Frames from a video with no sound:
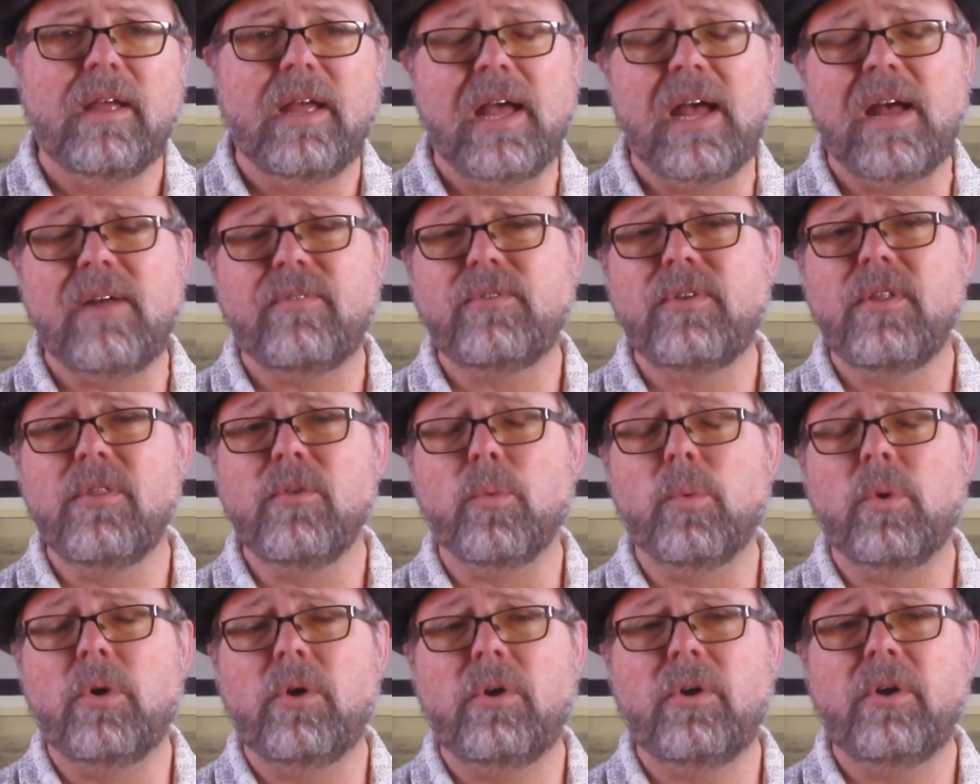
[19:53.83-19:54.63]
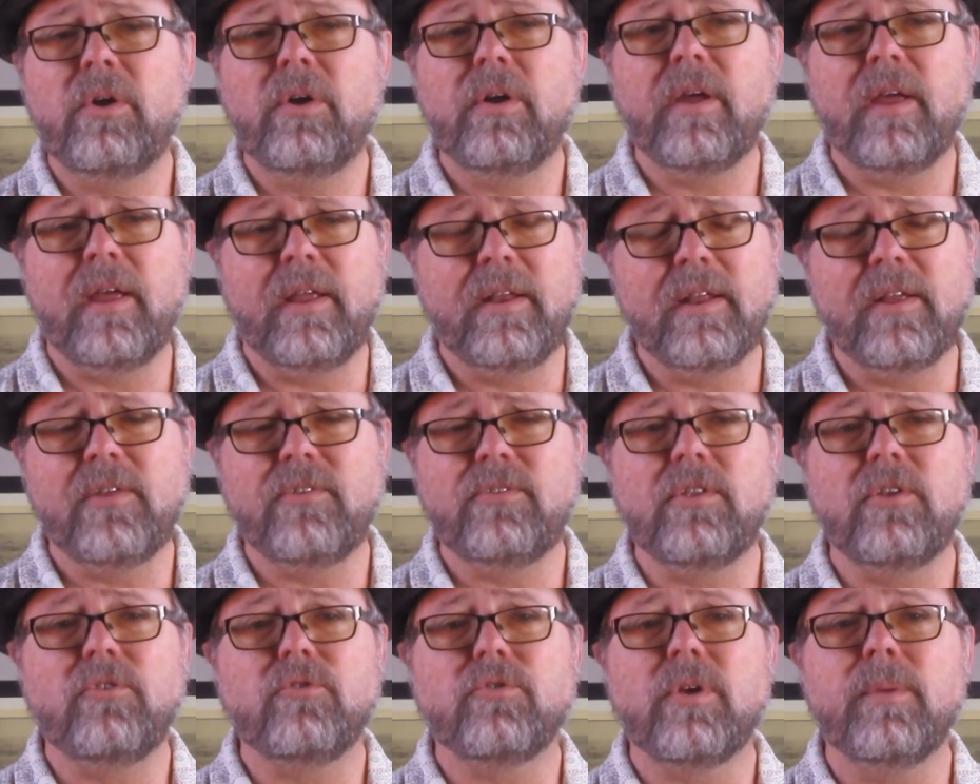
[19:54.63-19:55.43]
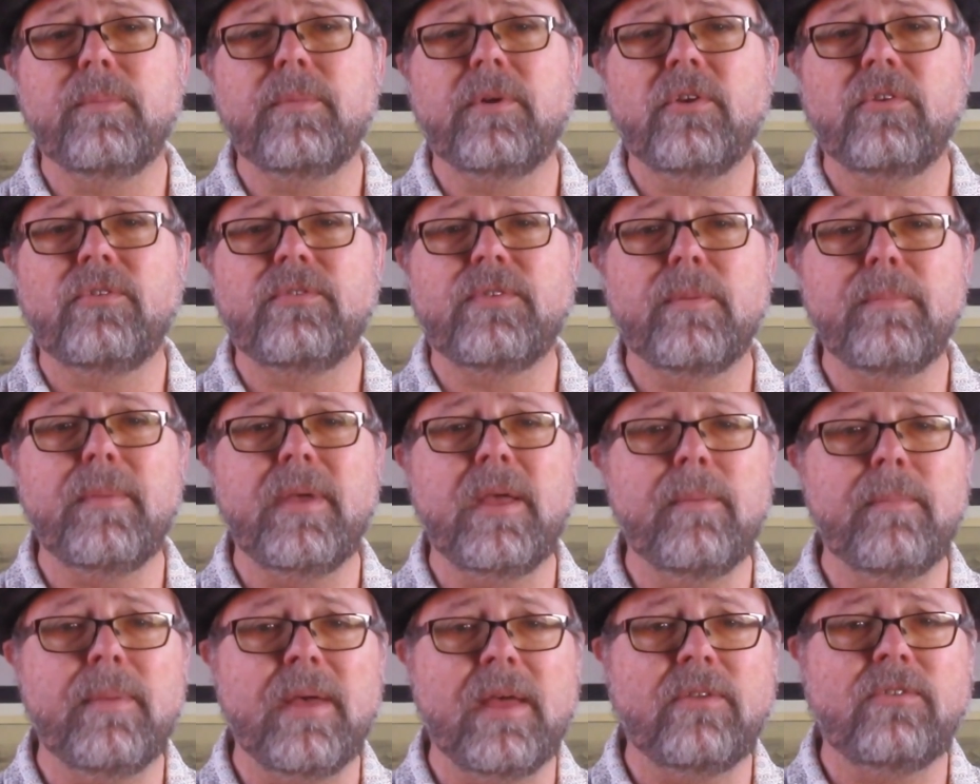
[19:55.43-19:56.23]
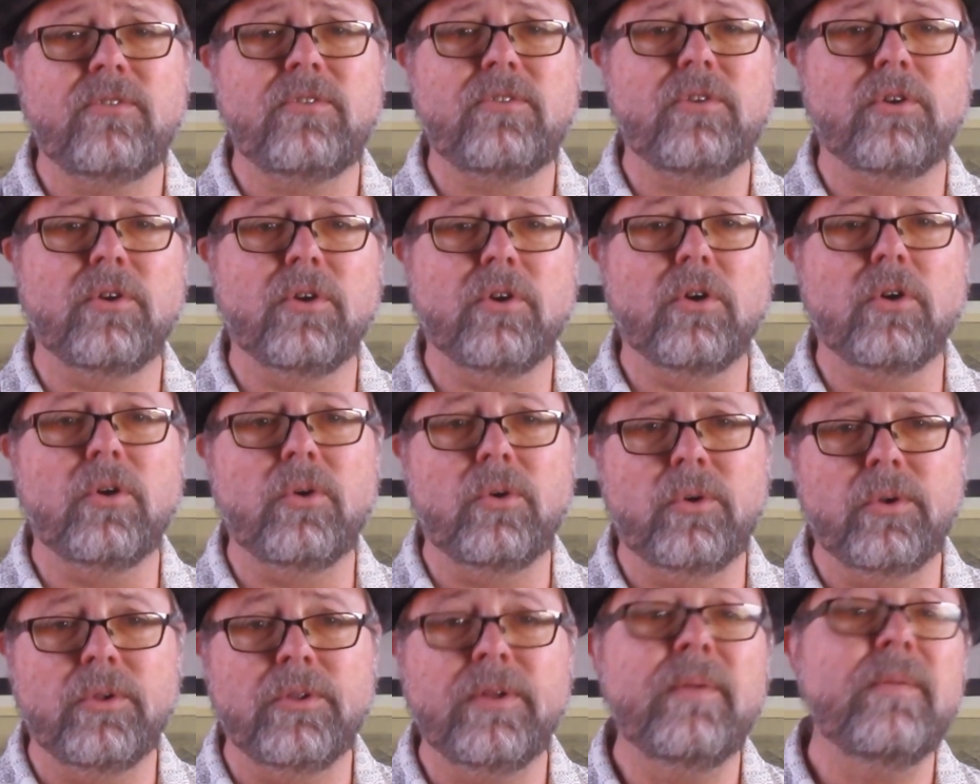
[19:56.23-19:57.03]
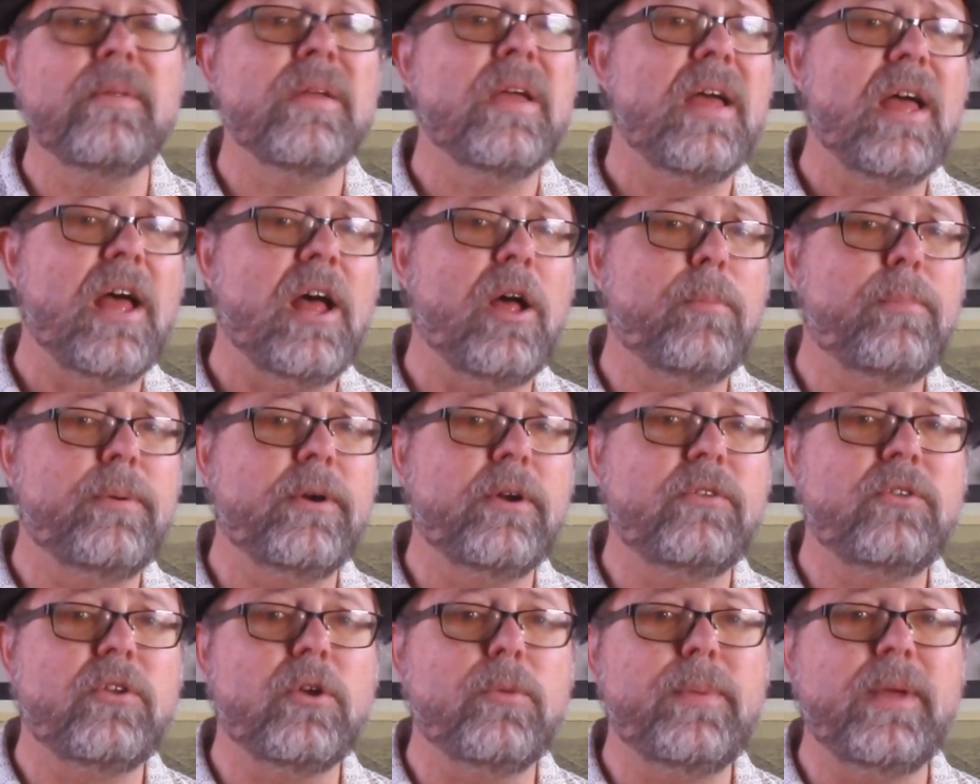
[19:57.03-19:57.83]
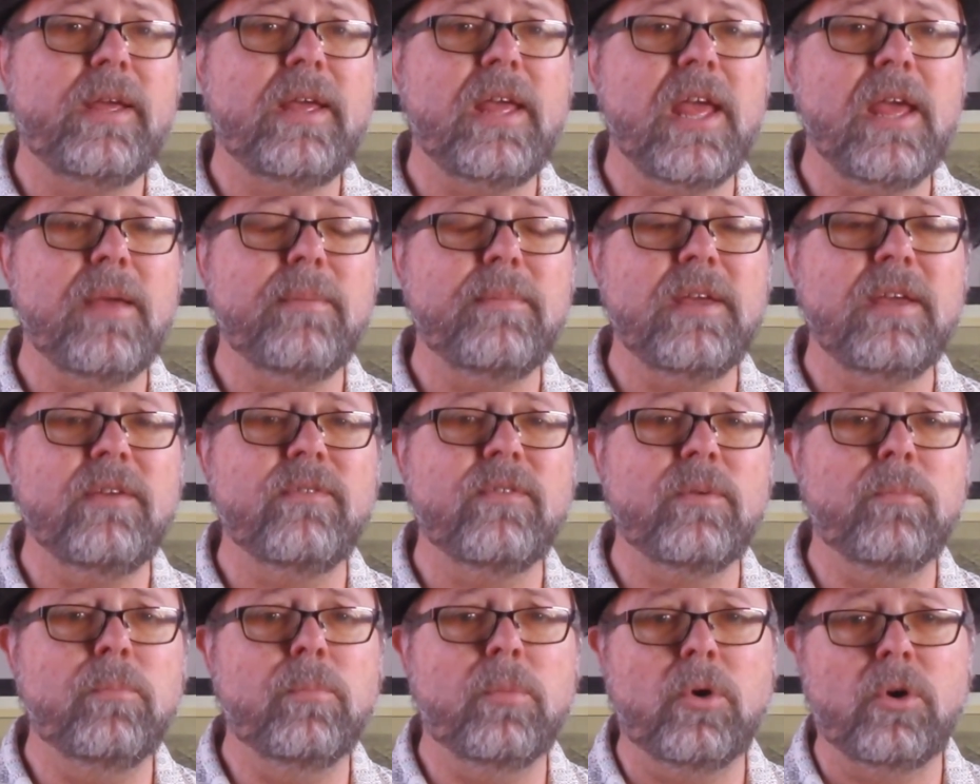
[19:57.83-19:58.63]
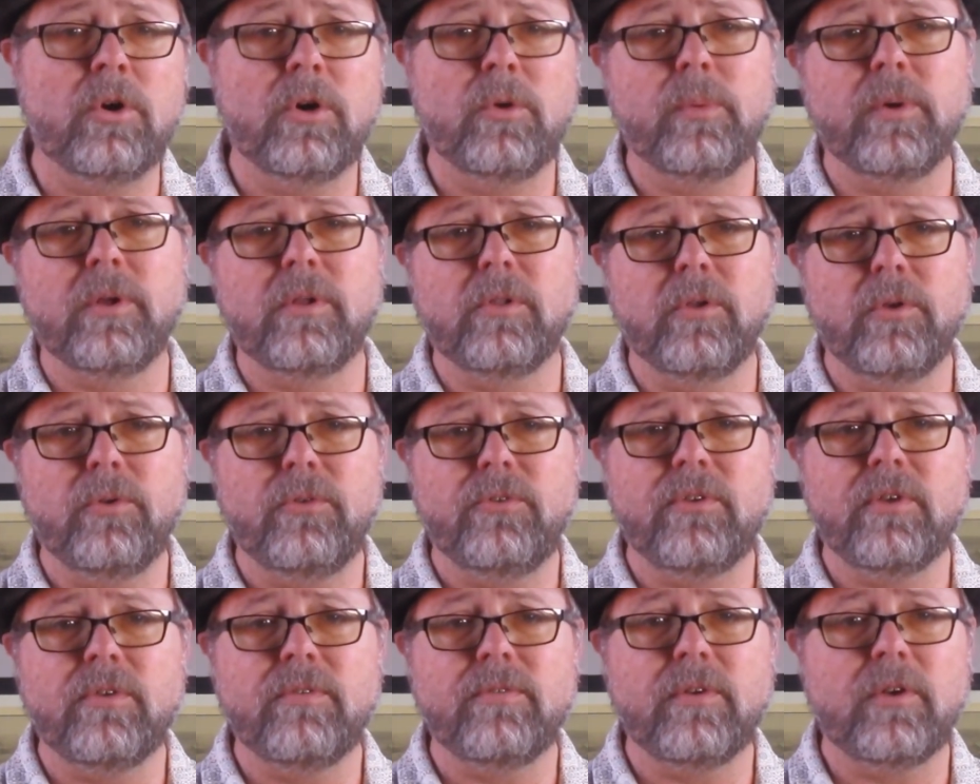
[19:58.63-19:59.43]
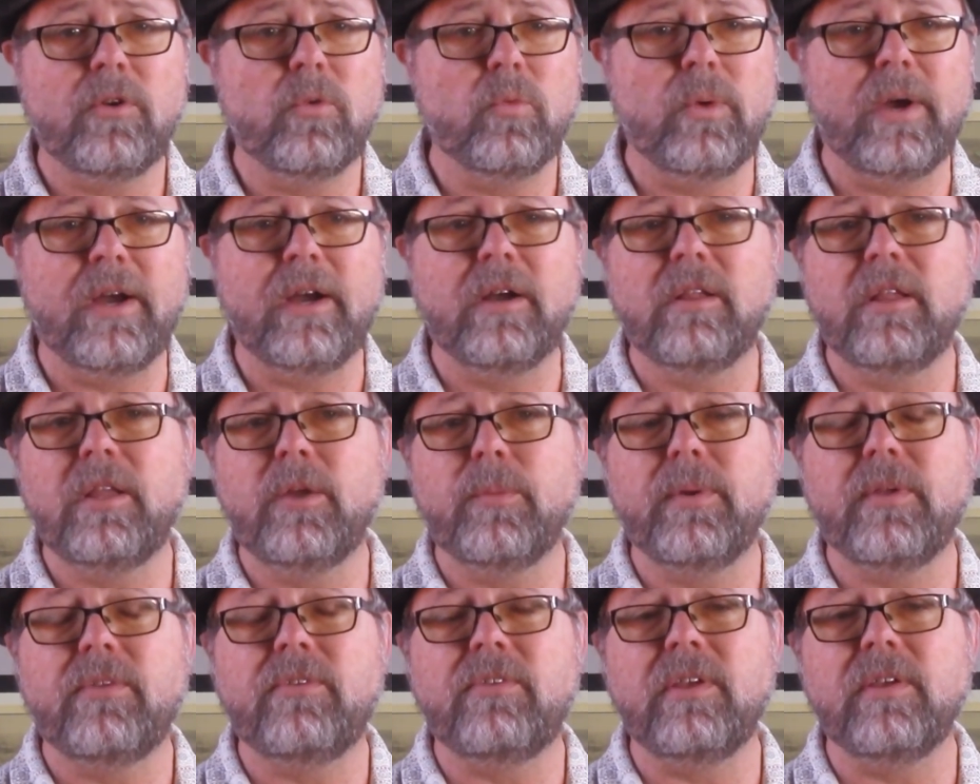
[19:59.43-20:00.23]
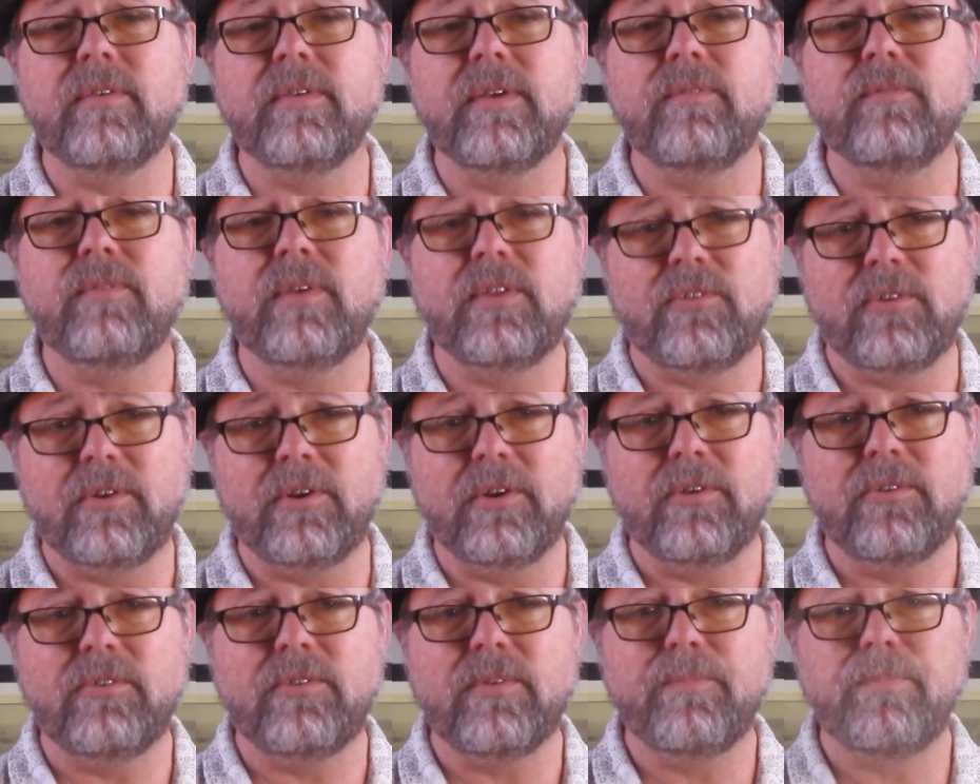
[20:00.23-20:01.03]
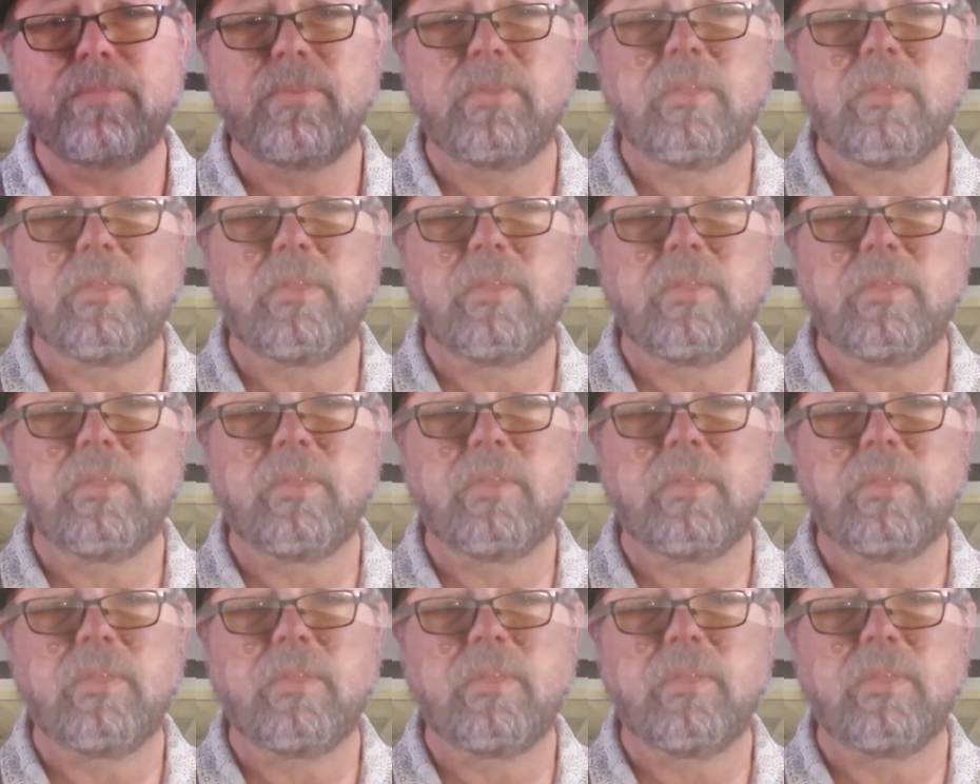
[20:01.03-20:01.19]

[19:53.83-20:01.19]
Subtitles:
After the war, and as the tremors from MS took hold, Alberto became even more reclusive, rarely receiving visitors.